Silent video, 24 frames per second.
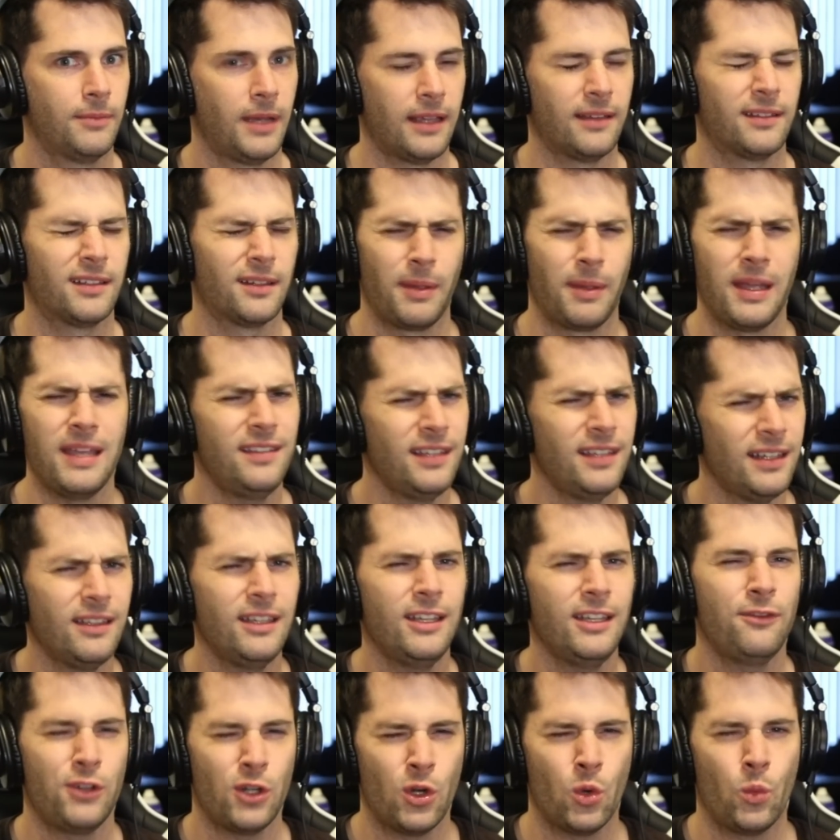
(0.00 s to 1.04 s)
Basic
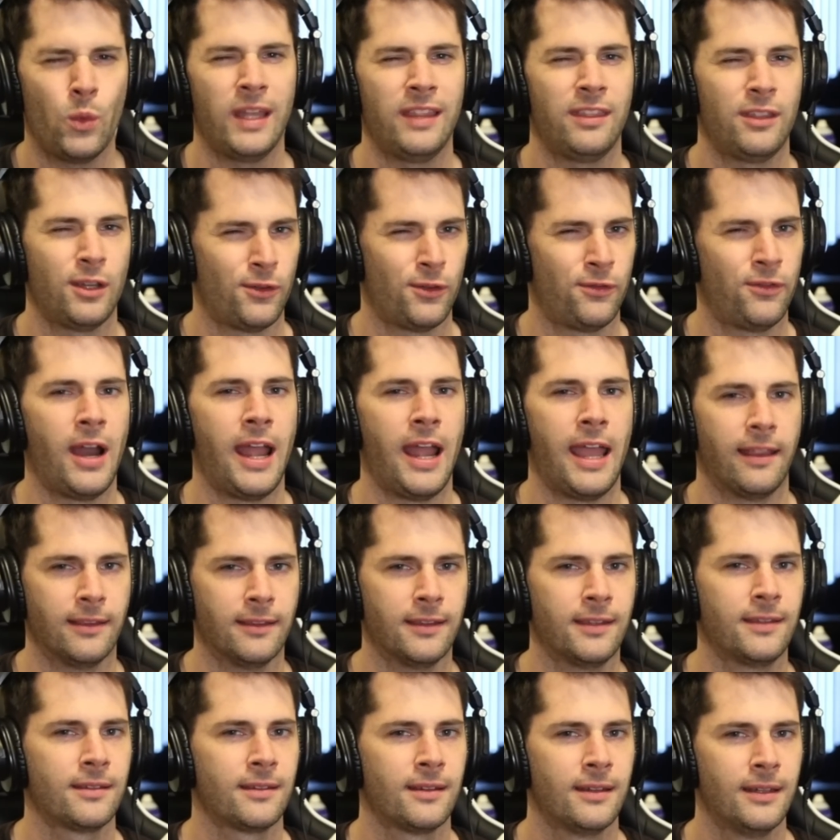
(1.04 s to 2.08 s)
basically if you're with your
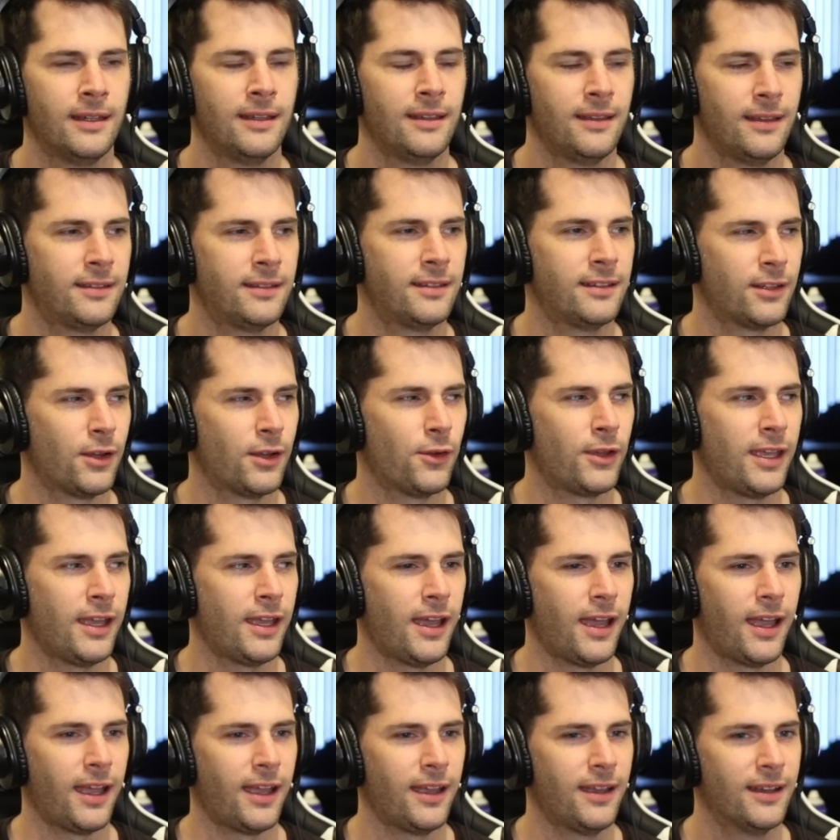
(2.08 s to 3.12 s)
friends, this is
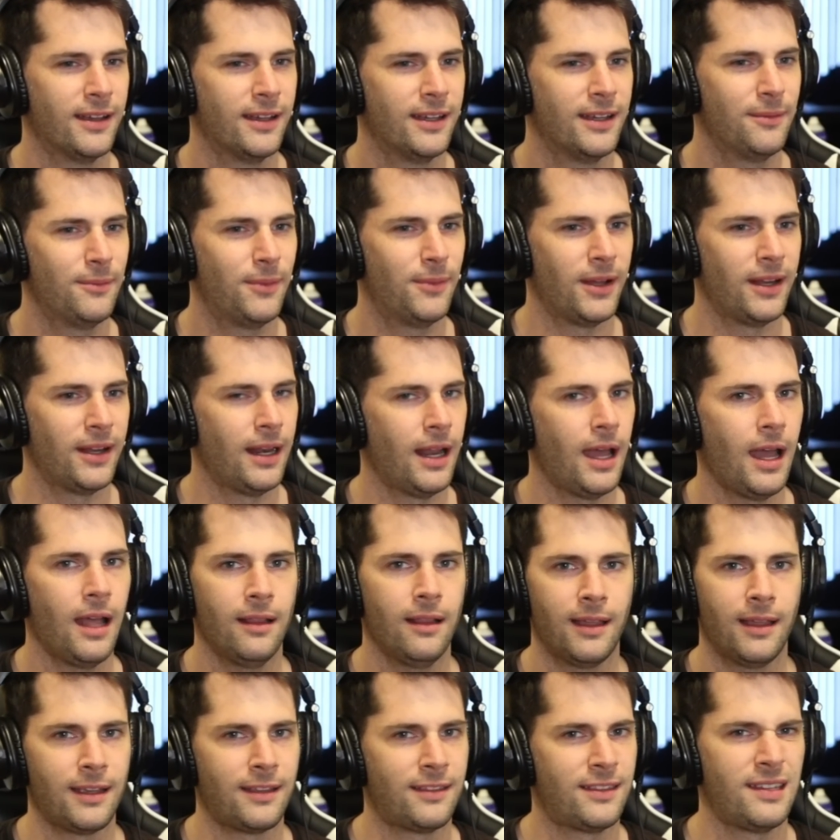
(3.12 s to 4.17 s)
okay. But
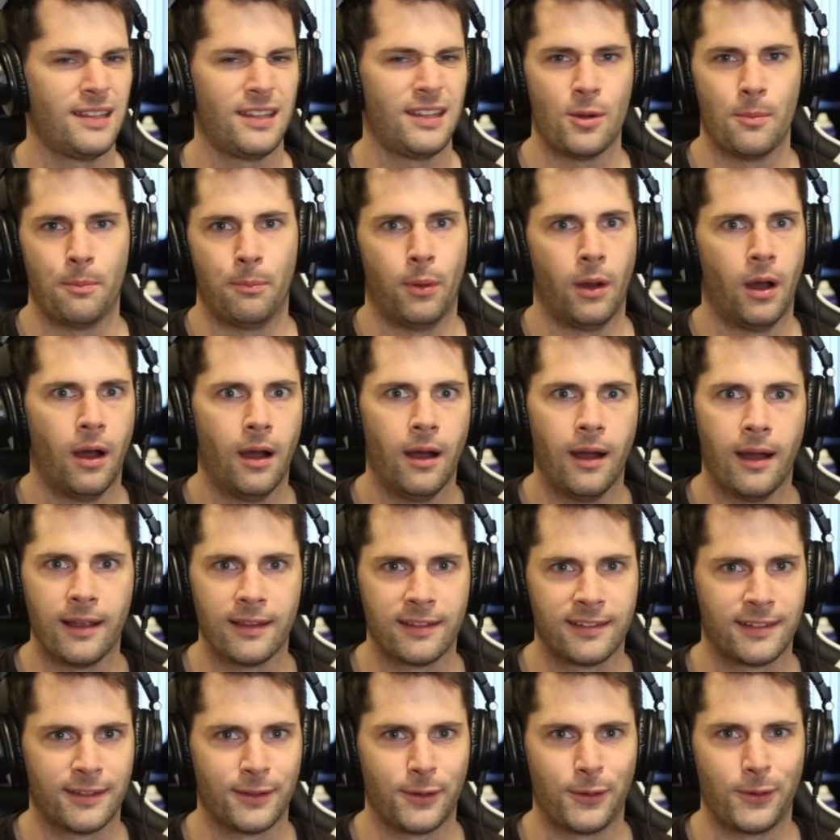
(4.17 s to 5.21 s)
not like to your
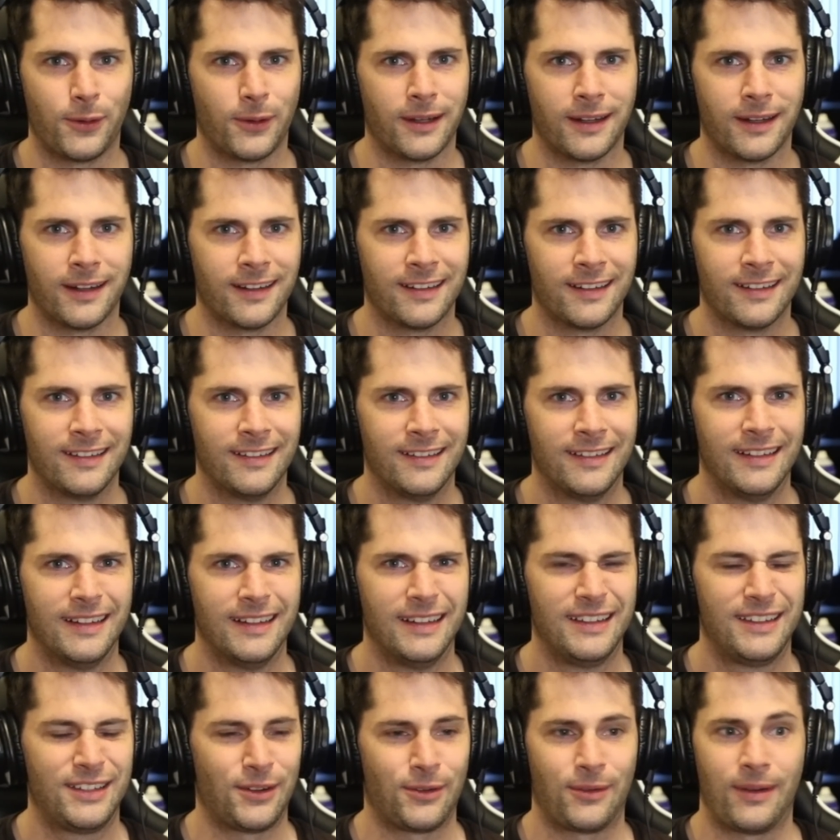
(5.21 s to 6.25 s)
boss or
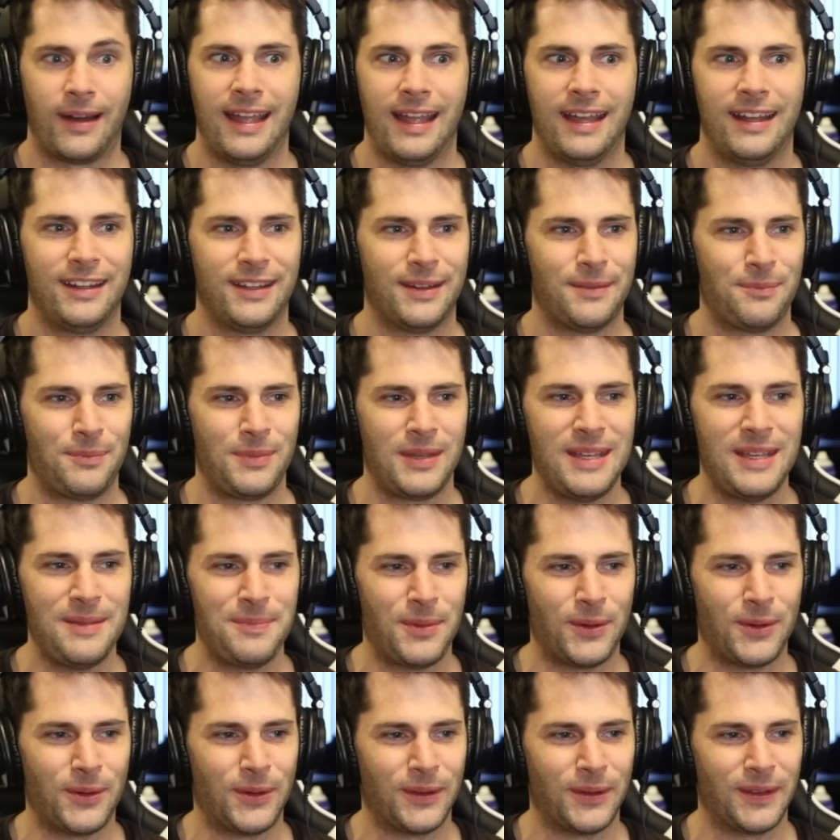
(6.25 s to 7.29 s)
to random
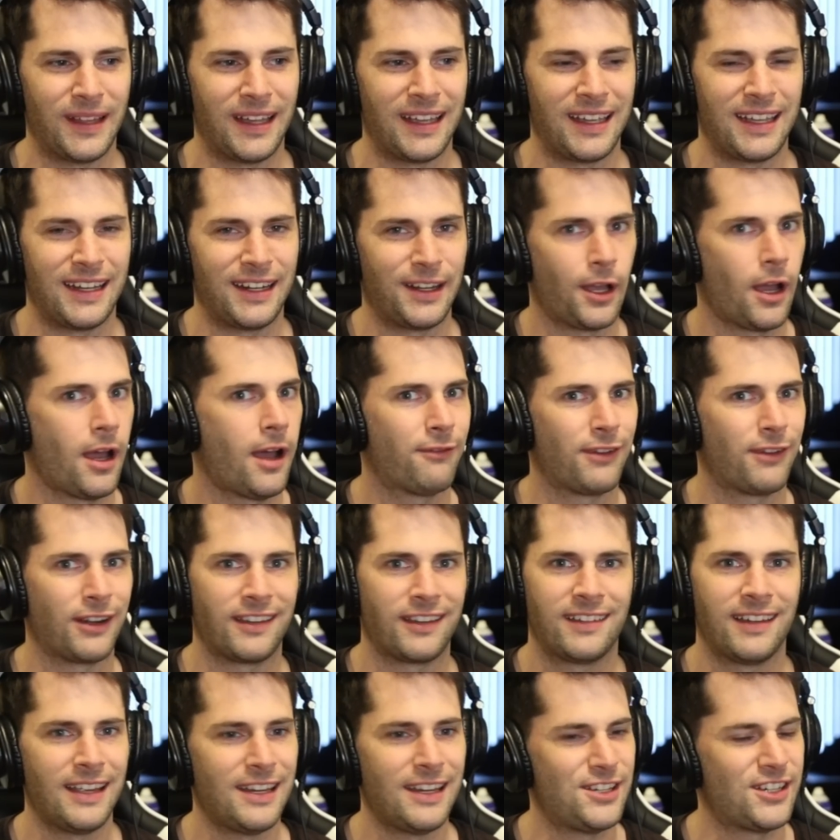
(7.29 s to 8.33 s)
people like in
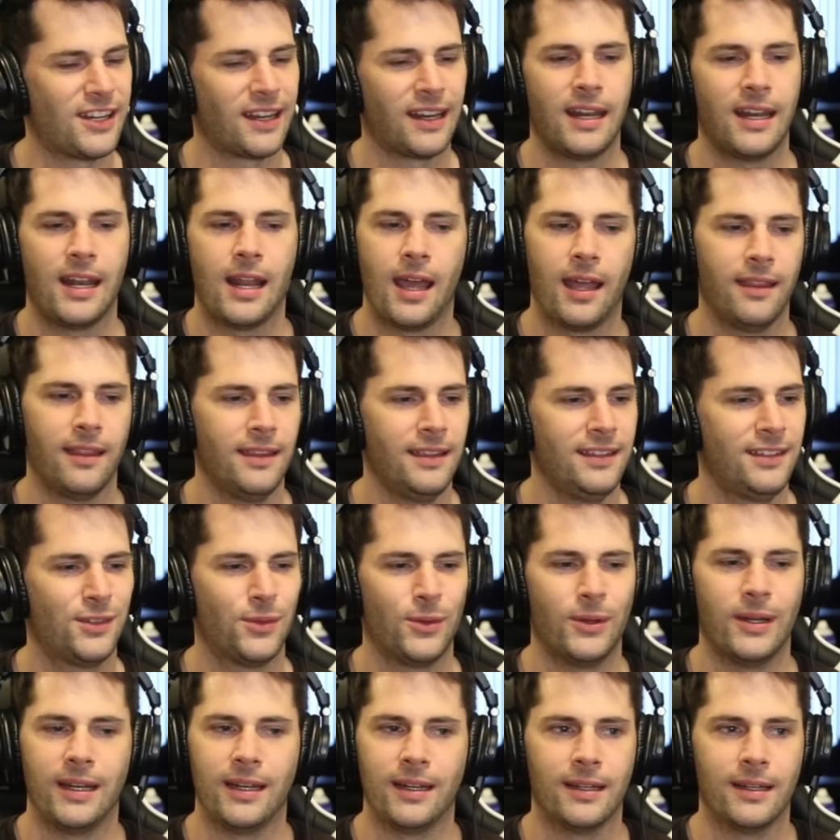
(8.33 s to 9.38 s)
conversation. No, this
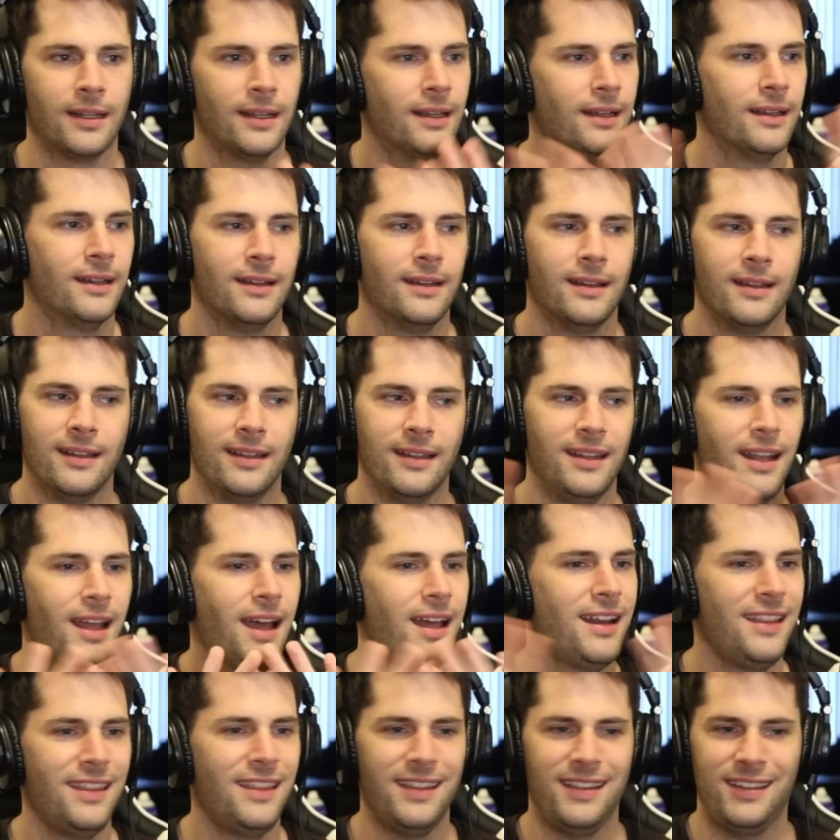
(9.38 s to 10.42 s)
would
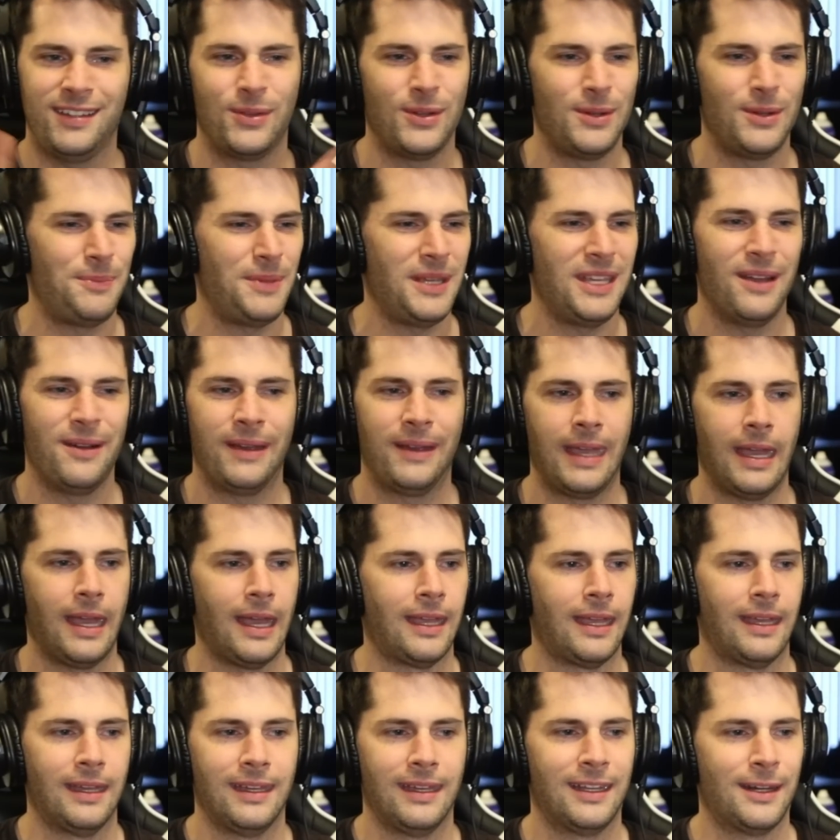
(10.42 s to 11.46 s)
none of this would be
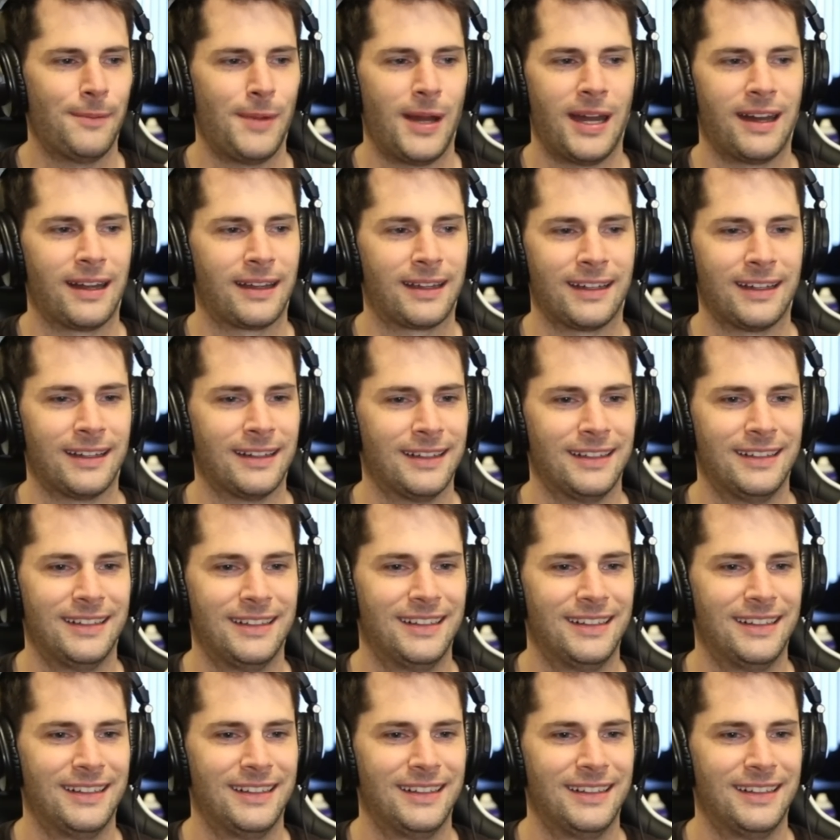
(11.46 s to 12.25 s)
okay in America.